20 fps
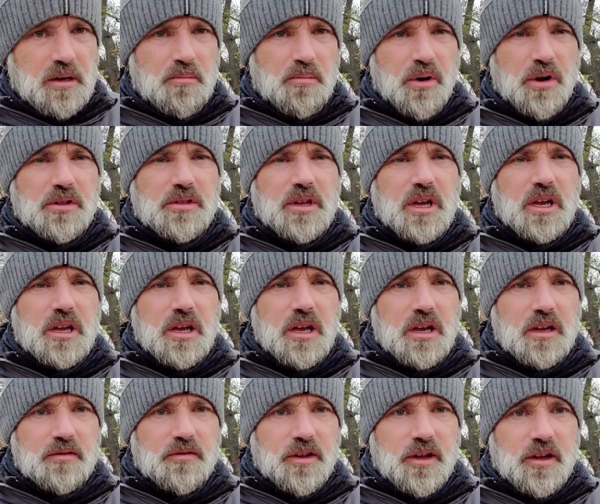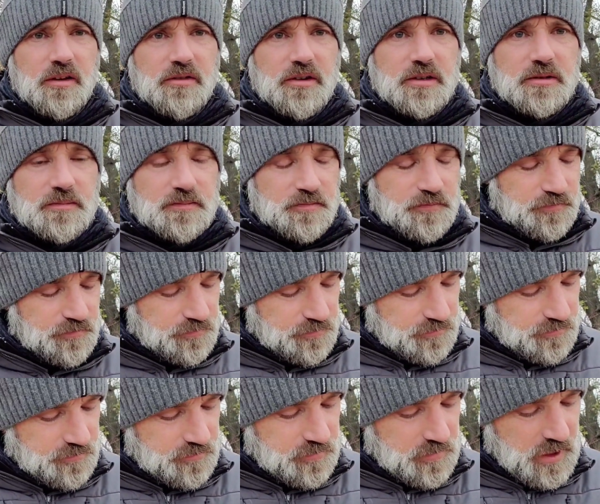Birthday cake flavored.
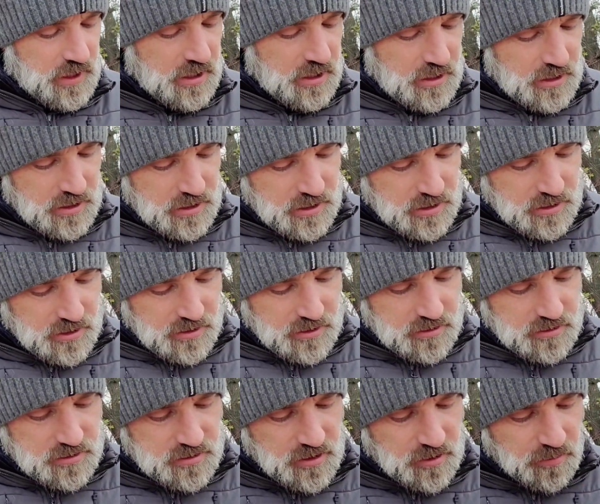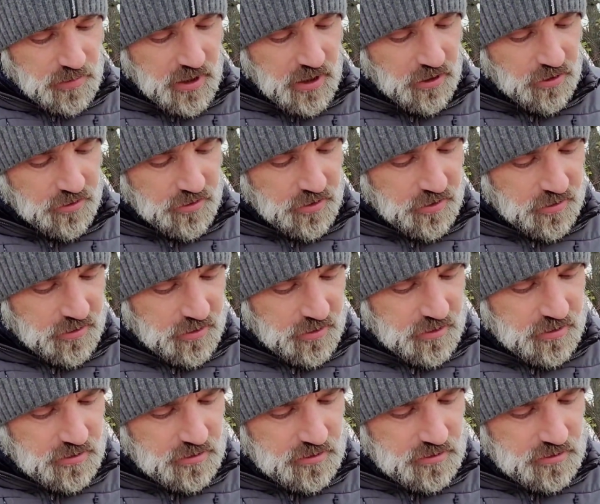Some healthy thing.